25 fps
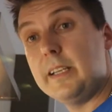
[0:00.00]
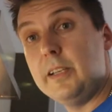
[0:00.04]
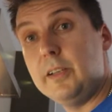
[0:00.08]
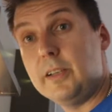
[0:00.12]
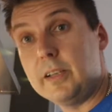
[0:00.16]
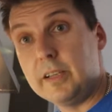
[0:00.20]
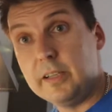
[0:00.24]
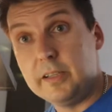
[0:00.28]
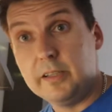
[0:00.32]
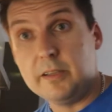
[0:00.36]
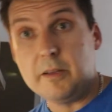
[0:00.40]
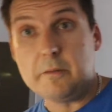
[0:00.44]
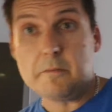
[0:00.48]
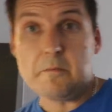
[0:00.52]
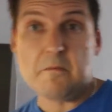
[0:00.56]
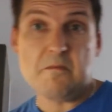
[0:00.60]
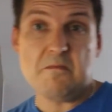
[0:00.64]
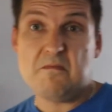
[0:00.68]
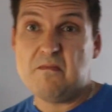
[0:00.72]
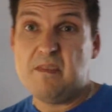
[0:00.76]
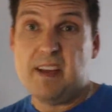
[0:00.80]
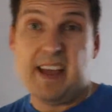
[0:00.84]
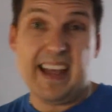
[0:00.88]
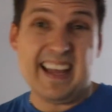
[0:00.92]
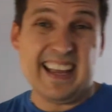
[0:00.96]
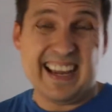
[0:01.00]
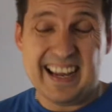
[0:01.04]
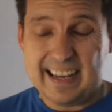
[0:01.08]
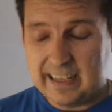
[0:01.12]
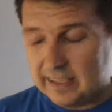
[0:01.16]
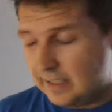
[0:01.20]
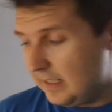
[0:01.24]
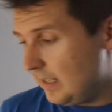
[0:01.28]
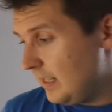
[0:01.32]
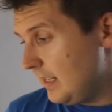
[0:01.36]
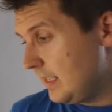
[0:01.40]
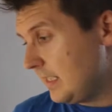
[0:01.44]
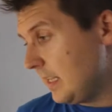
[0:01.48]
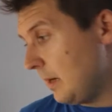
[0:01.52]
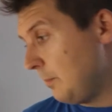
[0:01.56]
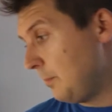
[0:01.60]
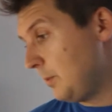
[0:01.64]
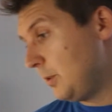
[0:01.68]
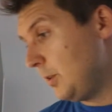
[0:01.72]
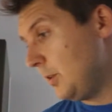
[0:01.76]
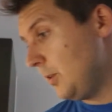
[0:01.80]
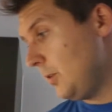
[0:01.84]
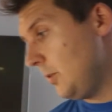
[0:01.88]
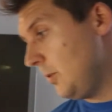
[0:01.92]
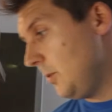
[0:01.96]
You can, again, it's up
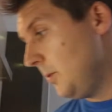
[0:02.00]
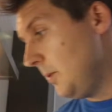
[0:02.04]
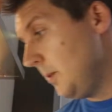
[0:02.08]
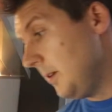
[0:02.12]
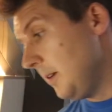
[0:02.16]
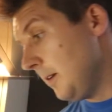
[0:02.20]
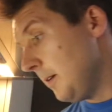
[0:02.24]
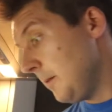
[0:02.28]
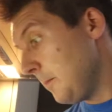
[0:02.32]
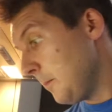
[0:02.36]
to you.